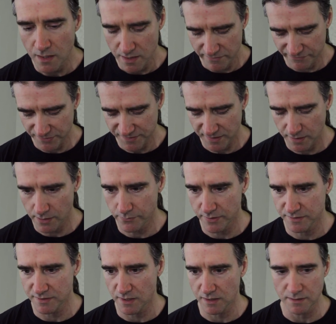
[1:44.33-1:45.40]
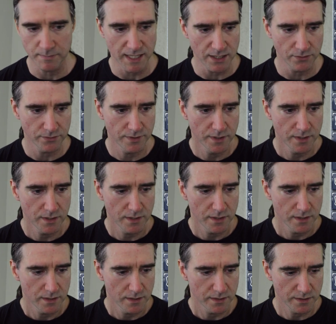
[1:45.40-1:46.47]
First thing I want to talk about
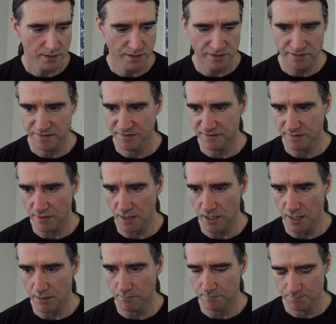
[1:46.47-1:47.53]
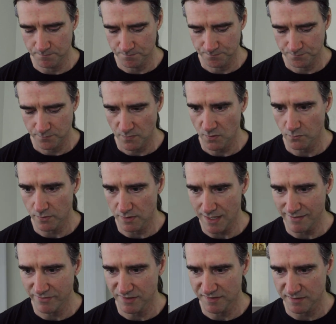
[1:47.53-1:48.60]
is, well,
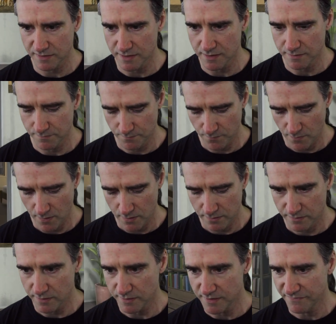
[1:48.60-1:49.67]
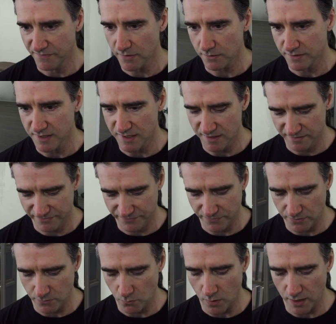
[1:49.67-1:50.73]
obviously the default keys
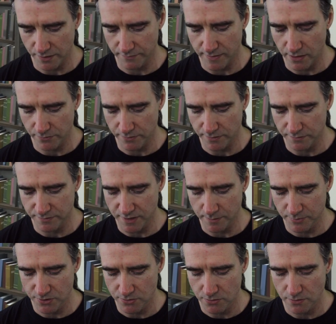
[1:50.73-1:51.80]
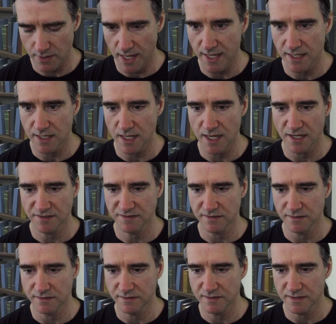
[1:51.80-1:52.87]
for walking around are W, A, S,
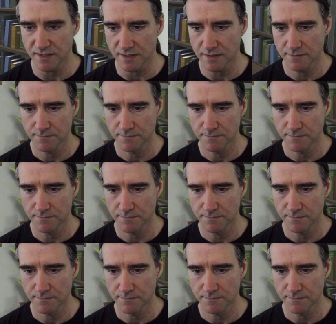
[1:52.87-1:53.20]
and D.